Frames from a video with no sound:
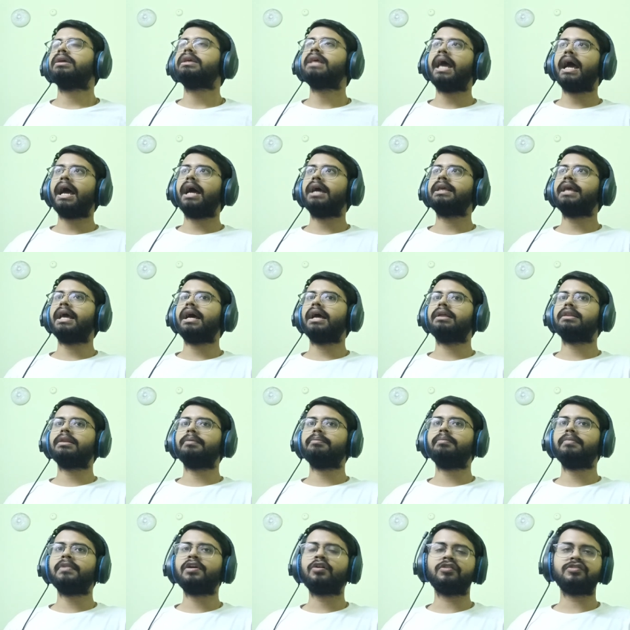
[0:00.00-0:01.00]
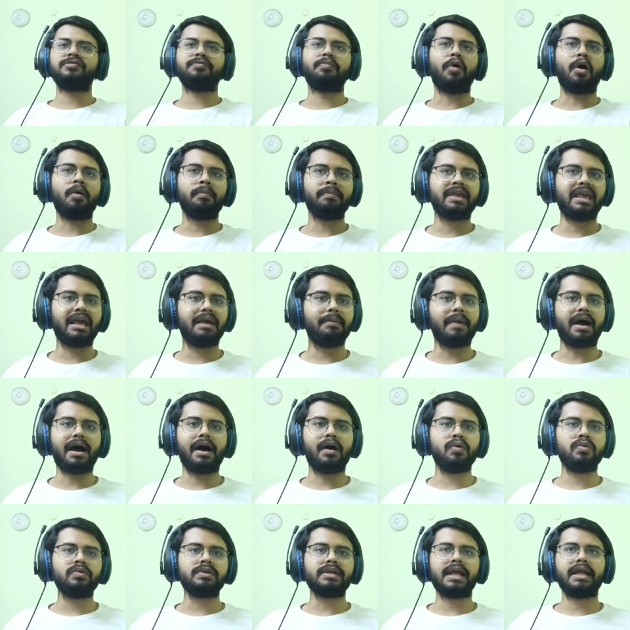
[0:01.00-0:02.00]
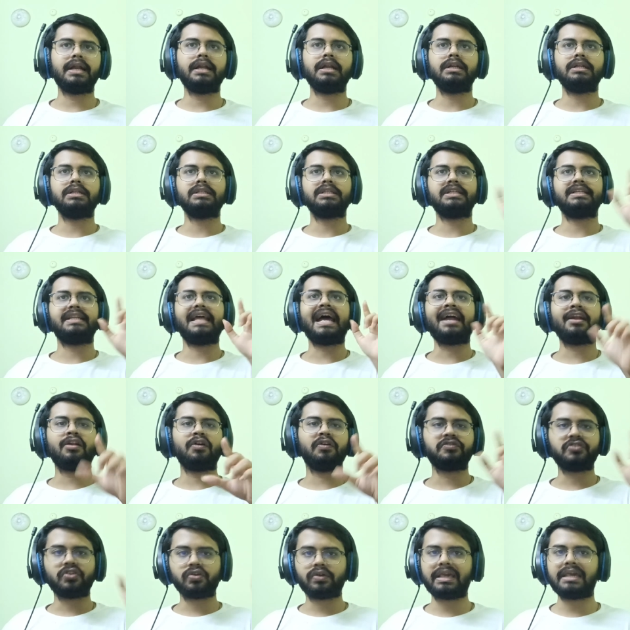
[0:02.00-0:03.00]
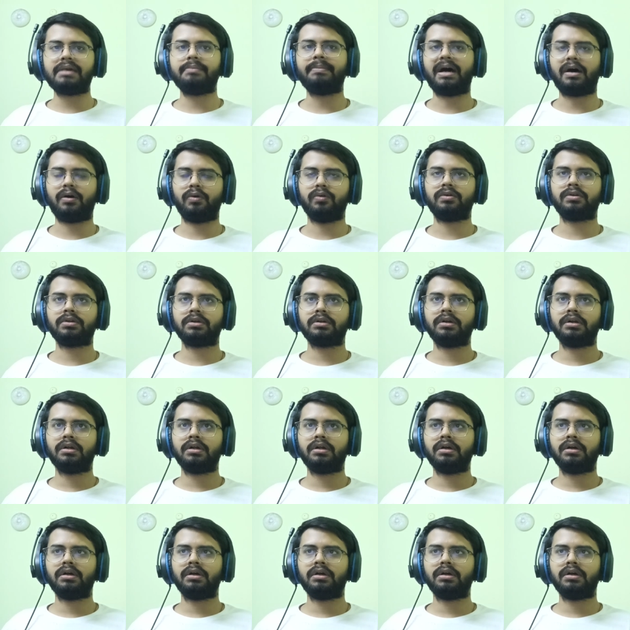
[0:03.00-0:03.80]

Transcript: Yeah, because mom came out and the dad also came out.